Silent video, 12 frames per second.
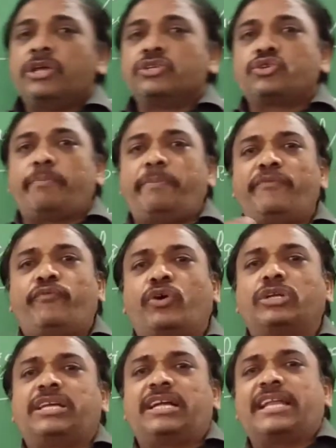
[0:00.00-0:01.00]
So
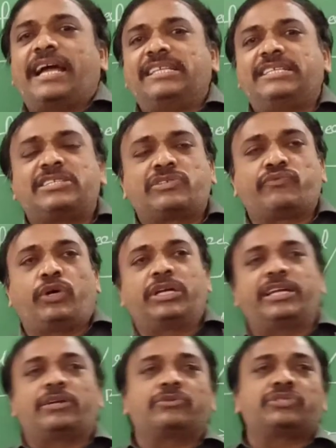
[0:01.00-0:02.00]
before that, I just
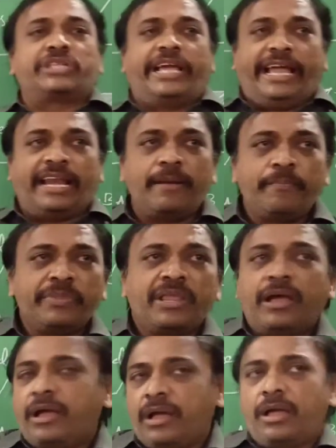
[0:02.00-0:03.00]
wanted to say,
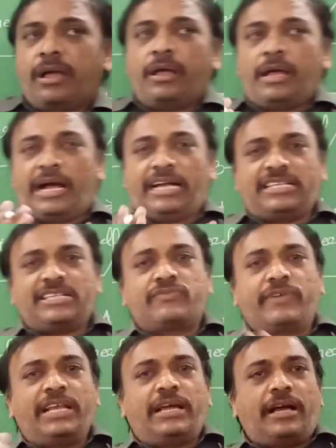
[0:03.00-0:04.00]

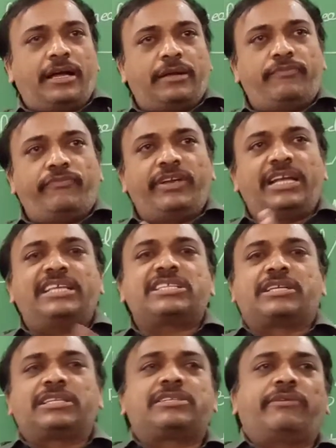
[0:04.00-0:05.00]
we'll
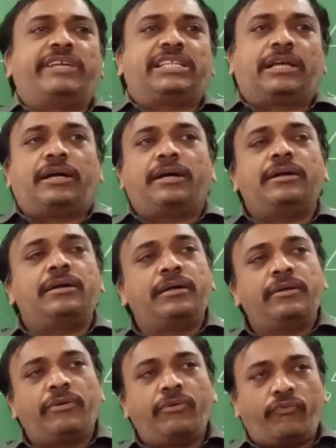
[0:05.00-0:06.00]
discuss with
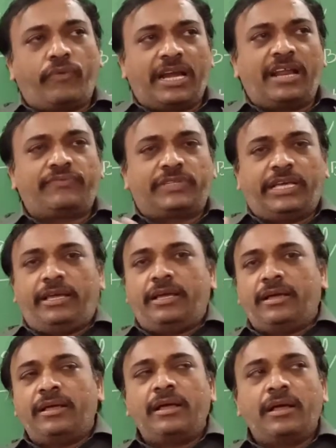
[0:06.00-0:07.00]
one of
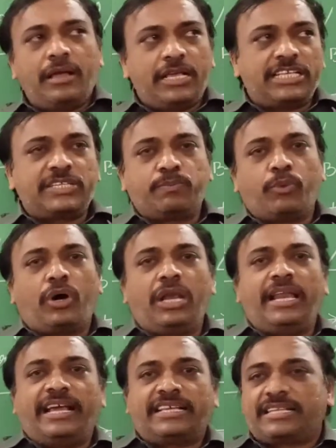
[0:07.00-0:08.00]
a
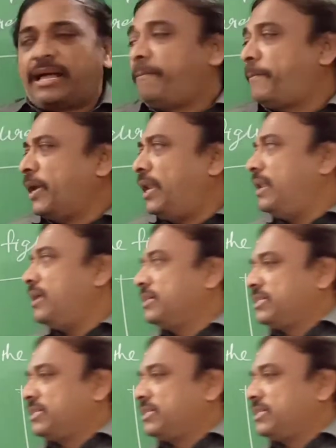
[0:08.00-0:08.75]
small example.